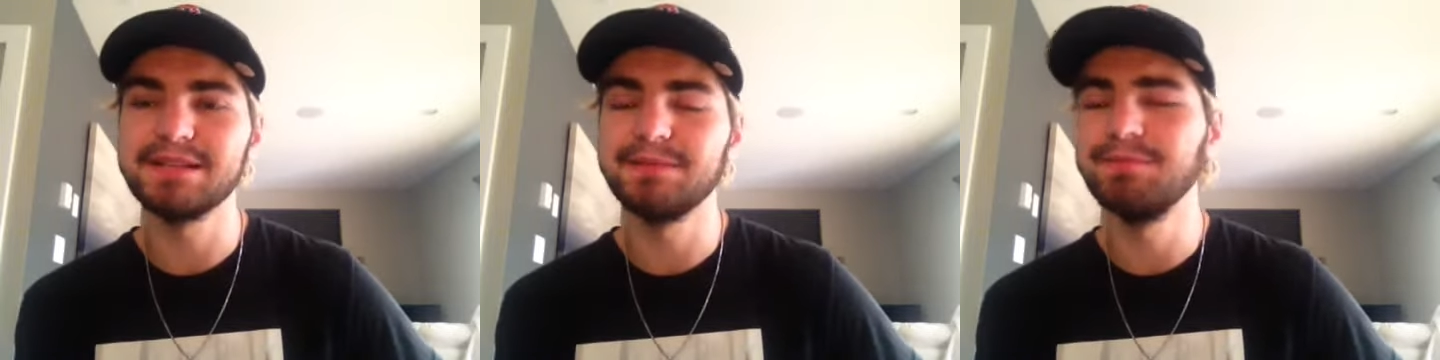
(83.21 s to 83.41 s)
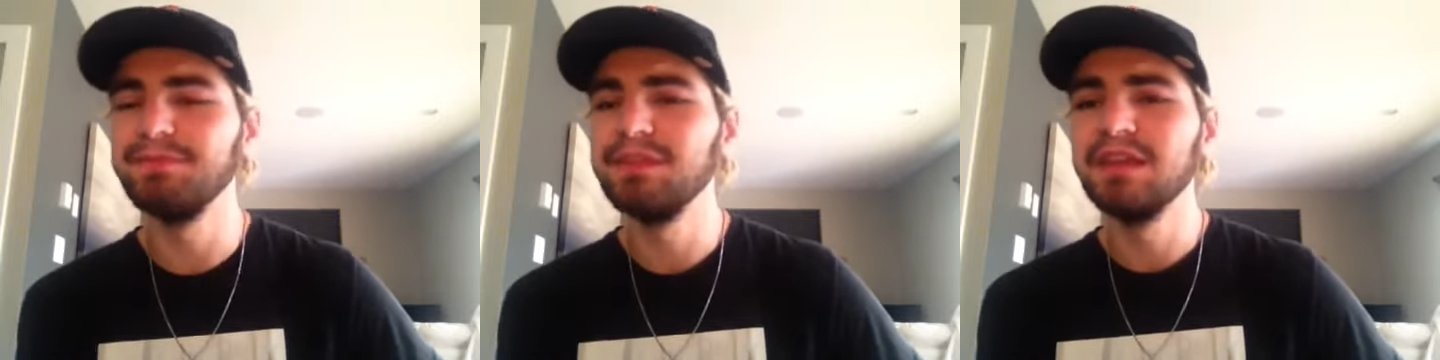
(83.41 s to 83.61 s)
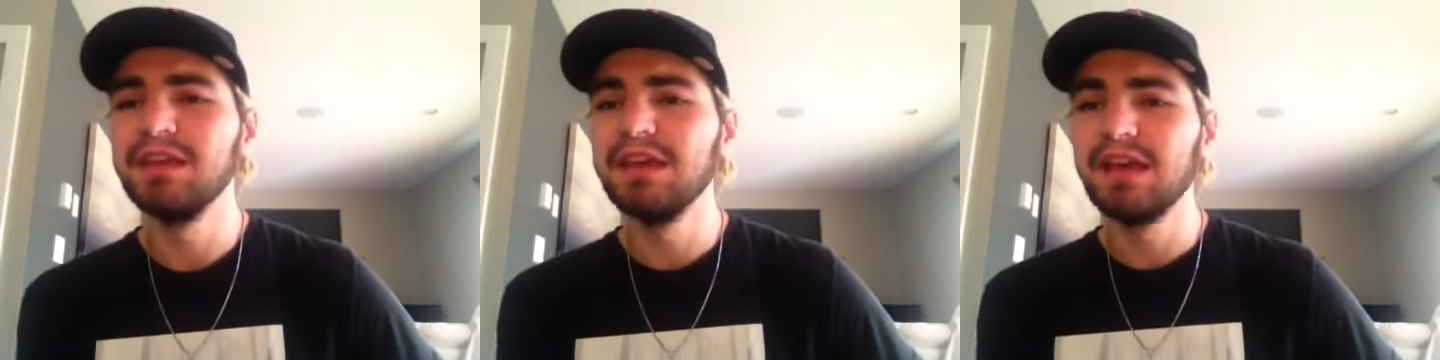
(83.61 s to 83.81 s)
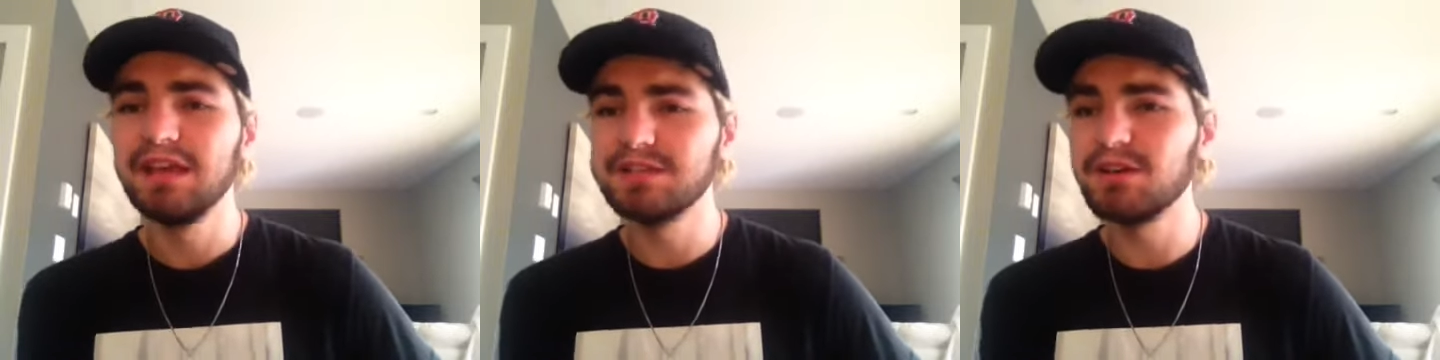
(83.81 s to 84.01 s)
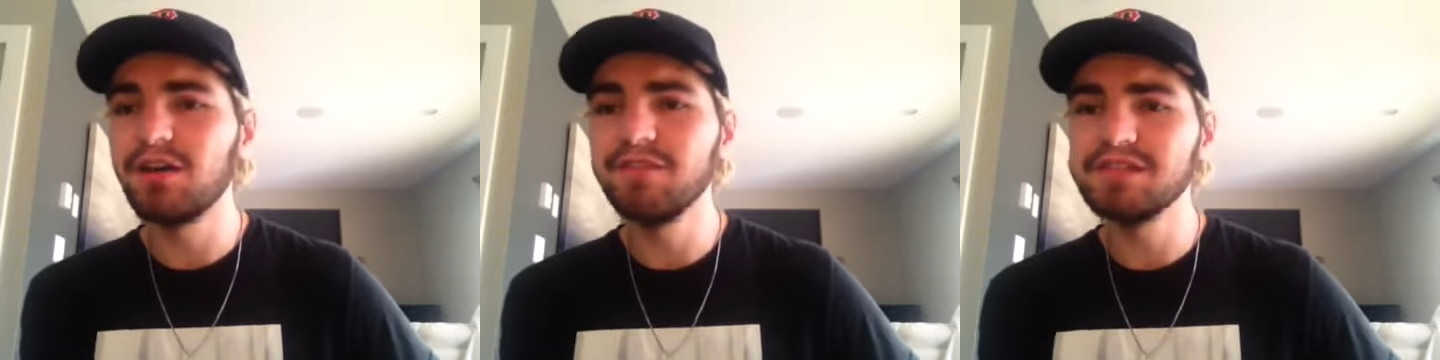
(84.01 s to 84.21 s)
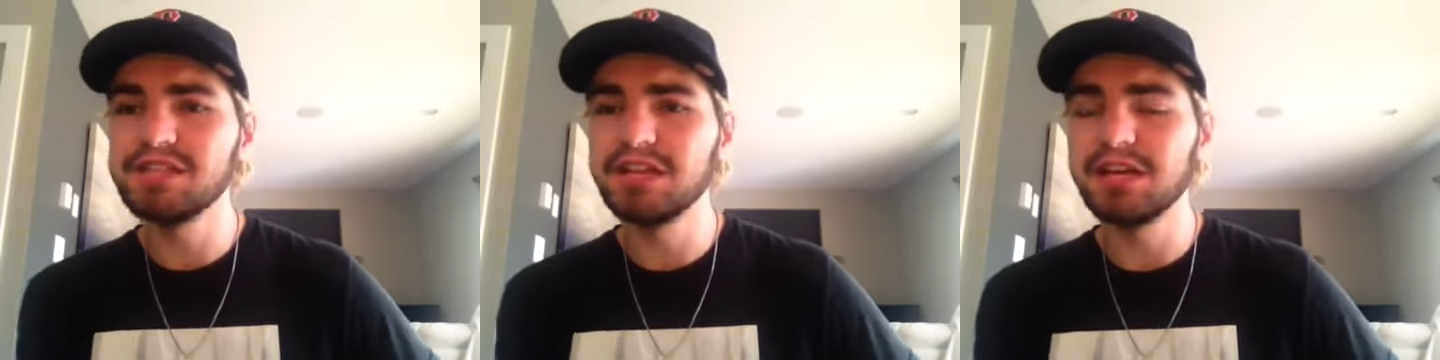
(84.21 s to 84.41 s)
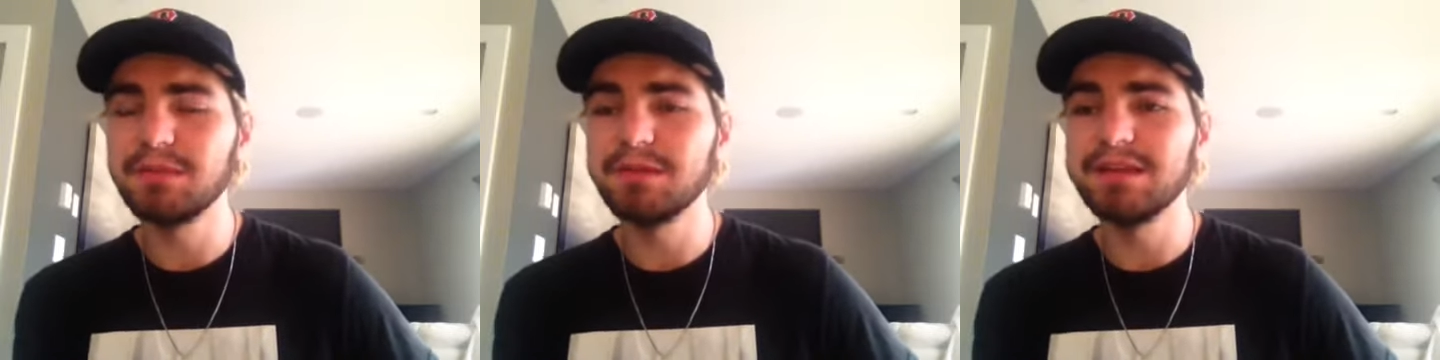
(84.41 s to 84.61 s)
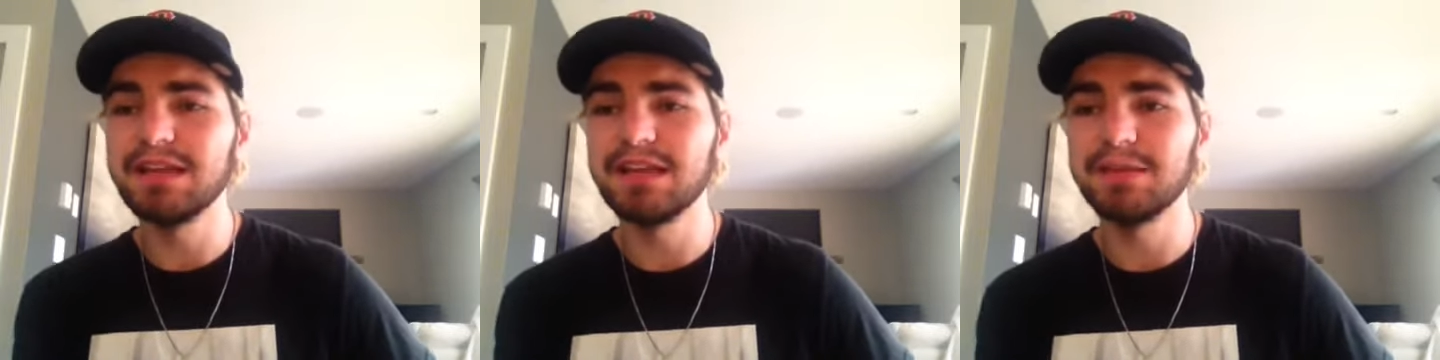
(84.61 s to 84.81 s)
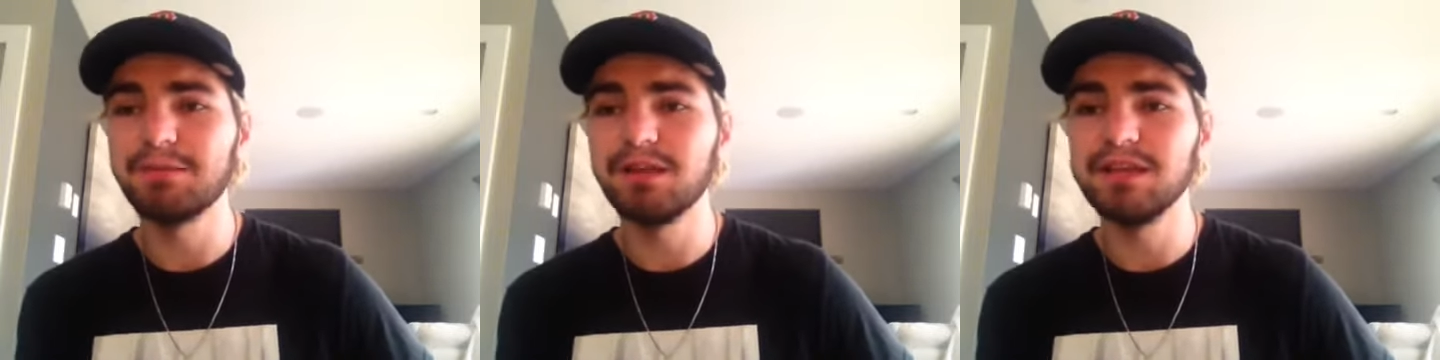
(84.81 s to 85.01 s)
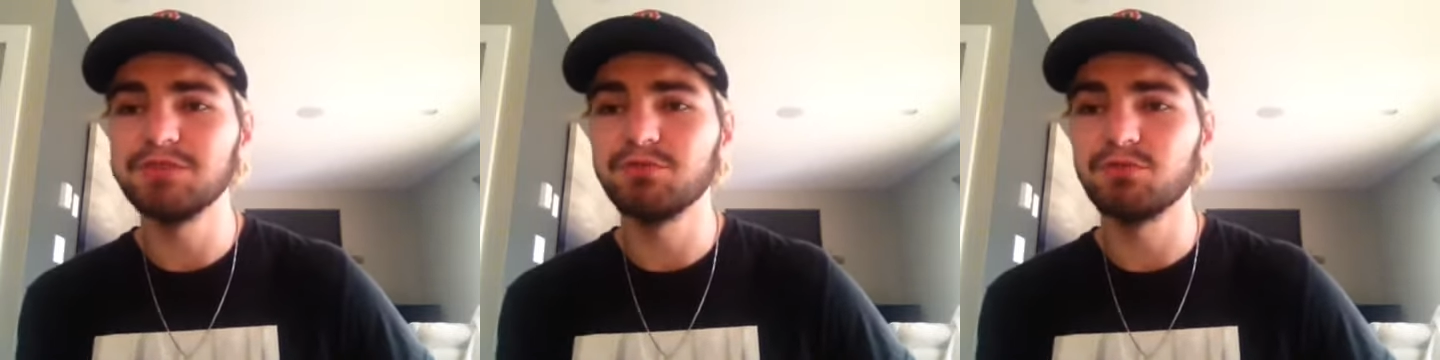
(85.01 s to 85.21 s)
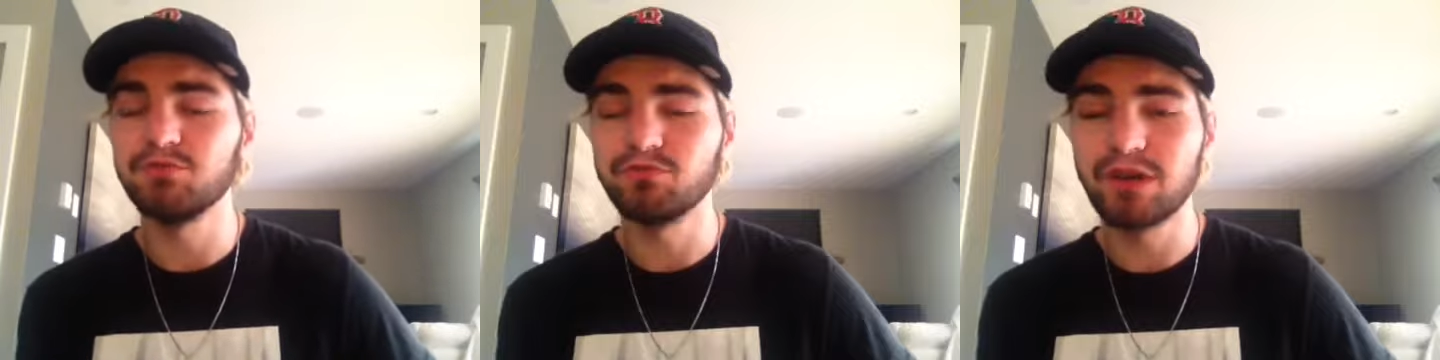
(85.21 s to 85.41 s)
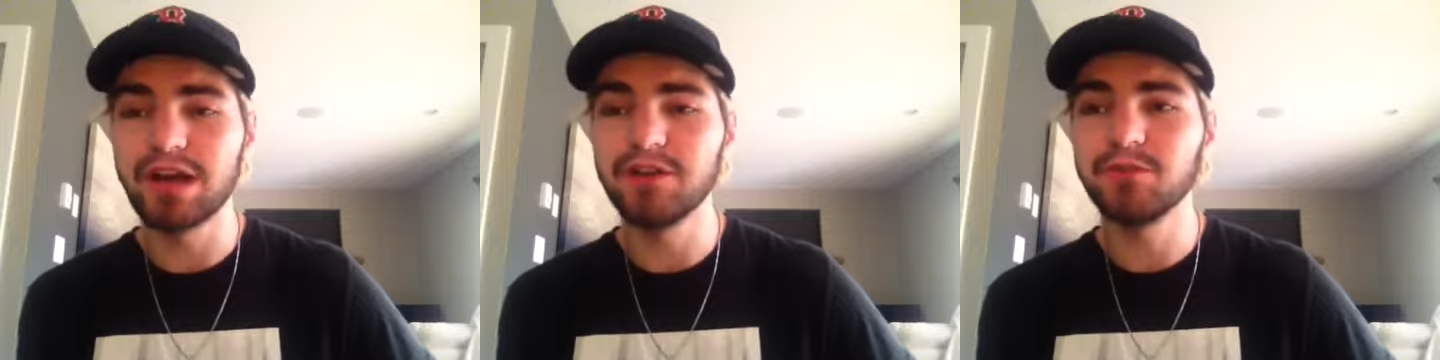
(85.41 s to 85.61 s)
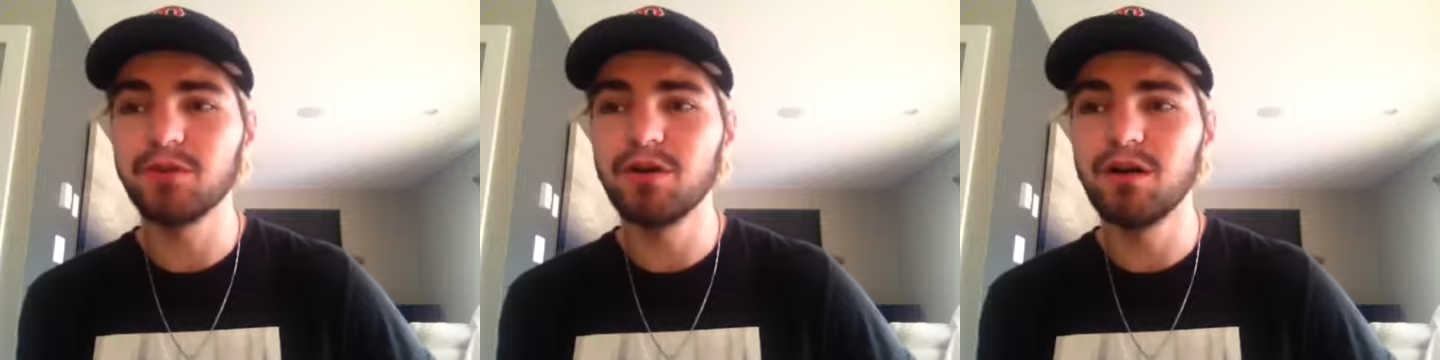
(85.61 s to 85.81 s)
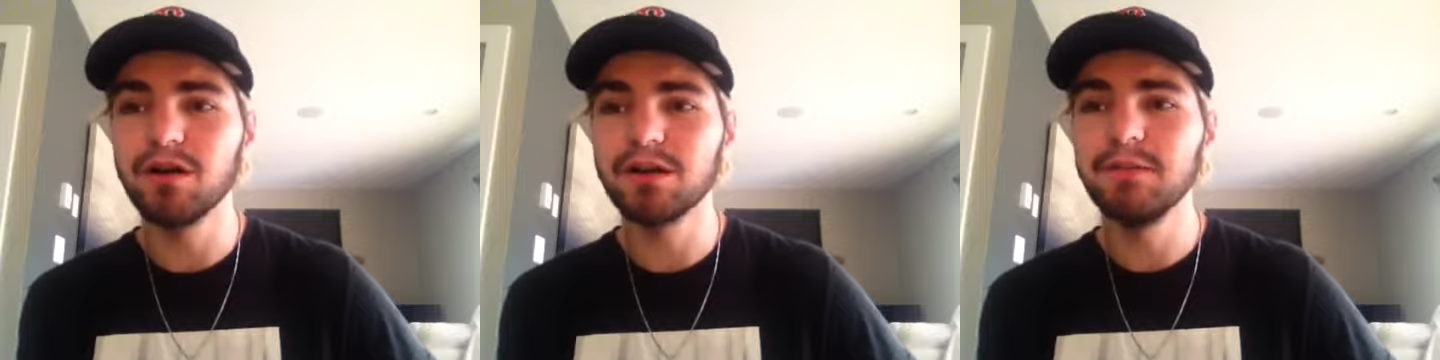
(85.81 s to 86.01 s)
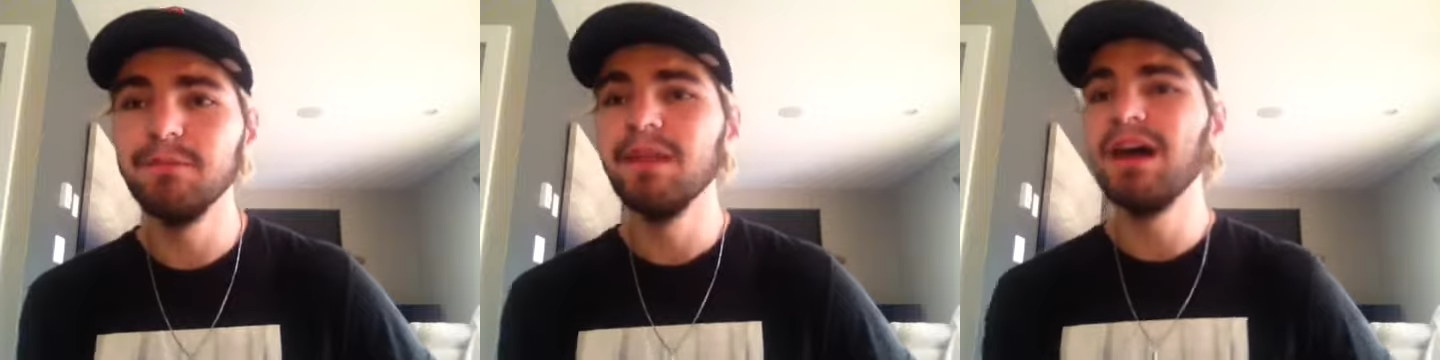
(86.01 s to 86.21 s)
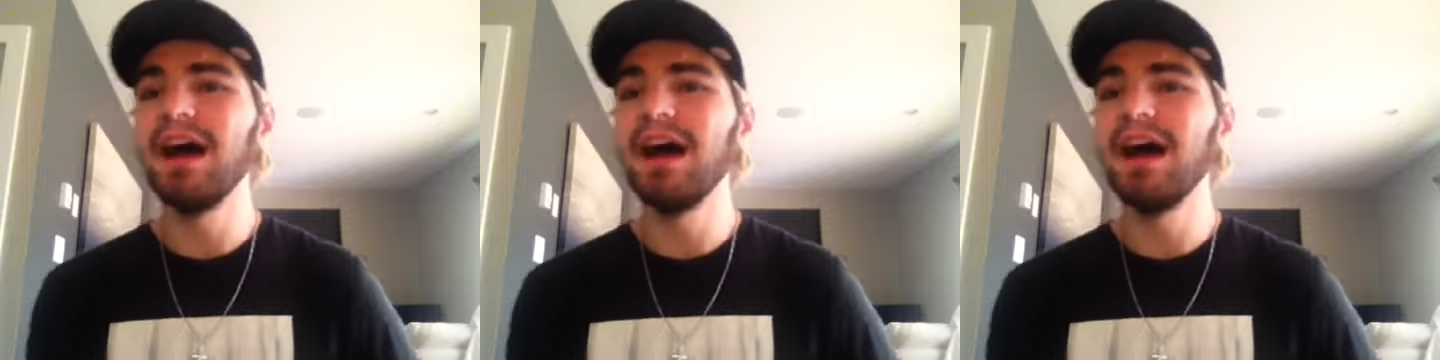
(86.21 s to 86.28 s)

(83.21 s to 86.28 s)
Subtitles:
And it's obviously going to be taking place with Ragnarok.